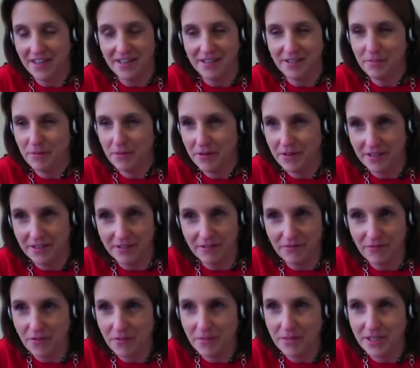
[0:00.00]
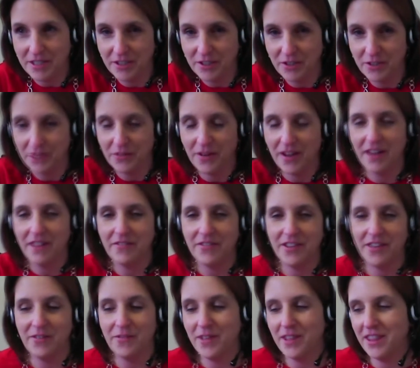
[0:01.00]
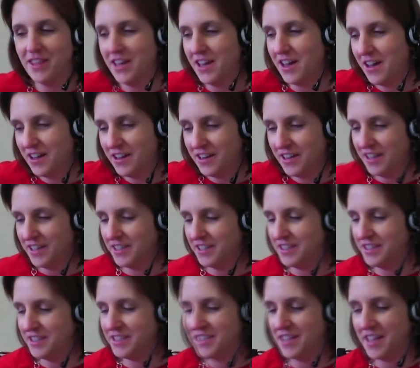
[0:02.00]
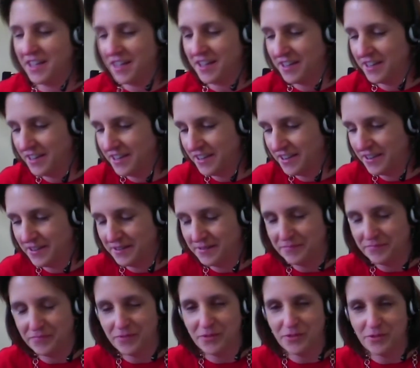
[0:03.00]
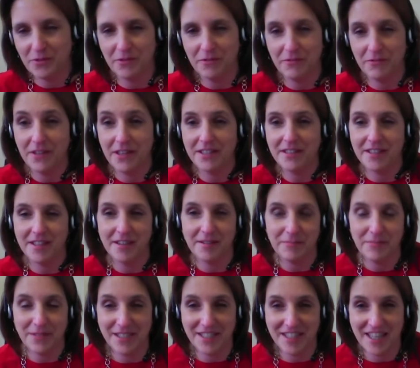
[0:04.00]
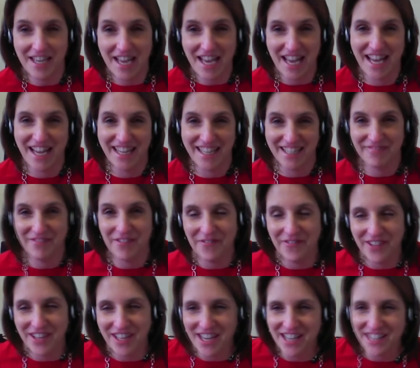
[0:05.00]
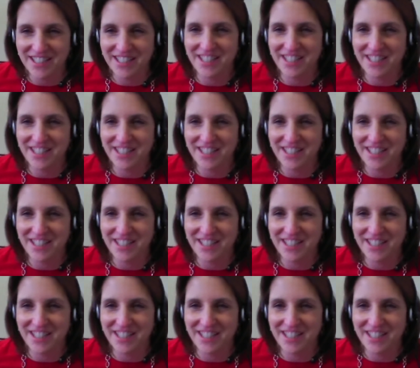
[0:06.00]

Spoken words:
experience for me too, having you in the audience and sort of fess up to that when we got